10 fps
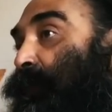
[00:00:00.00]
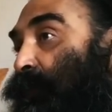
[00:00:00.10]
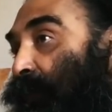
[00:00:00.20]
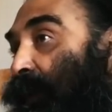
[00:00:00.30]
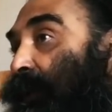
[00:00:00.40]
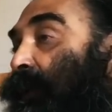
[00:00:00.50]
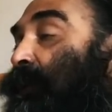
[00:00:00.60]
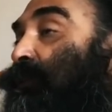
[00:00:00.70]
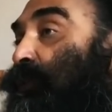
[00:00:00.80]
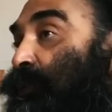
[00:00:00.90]
Fine?
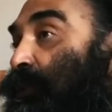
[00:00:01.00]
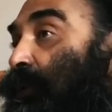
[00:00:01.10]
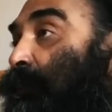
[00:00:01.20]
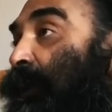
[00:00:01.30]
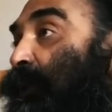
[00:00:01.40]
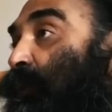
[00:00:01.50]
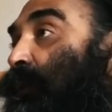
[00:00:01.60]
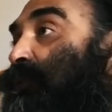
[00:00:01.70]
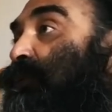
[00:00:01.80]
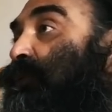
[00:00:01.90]
So this is my
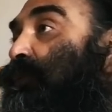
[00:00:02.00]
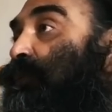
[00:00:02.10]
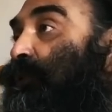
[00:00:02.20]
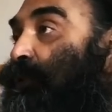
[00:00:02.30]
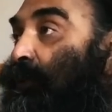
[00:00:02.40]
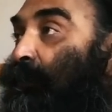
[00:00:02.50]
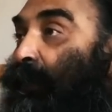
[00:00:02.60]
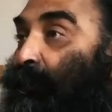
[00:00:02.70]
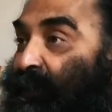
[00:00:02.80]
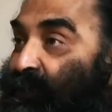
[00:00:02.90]
request this is
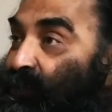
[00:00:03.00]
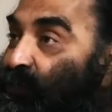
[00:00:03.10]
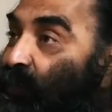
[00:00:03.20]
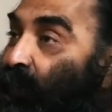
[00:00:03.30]
my message to